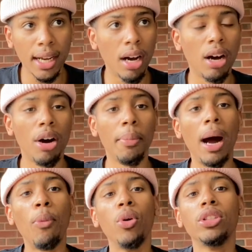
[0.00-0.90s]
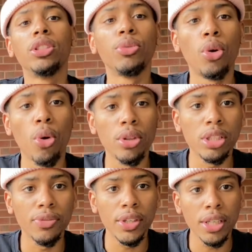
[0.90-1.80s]
I wanted to record
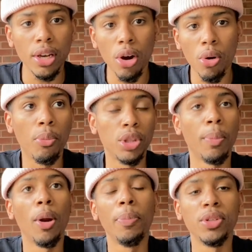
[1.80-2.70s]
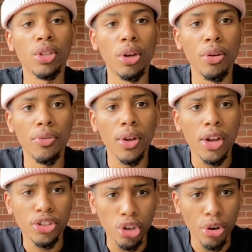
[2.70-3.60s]
this video with the purpose of
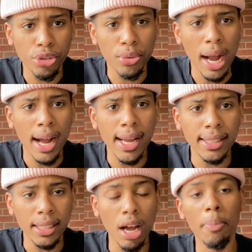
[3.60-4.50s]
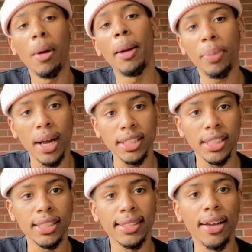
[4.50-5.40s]
showing you guys my
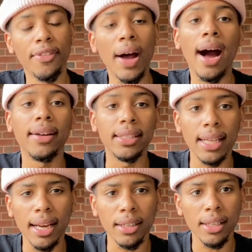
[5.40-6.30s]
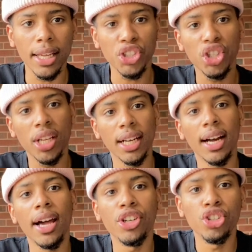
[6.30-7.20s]
process of how I design a collection and
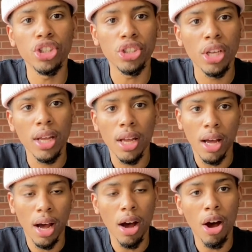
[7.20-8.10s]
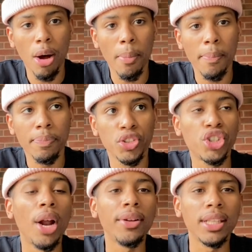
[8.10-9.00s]
kind of just
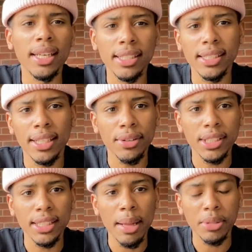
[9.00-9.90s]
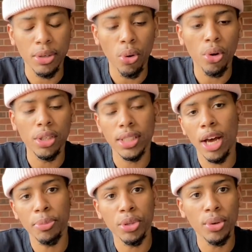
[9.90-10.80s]
sharing the necessary steps in order to
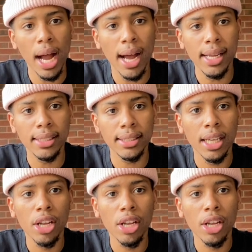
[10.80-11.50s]
help you guys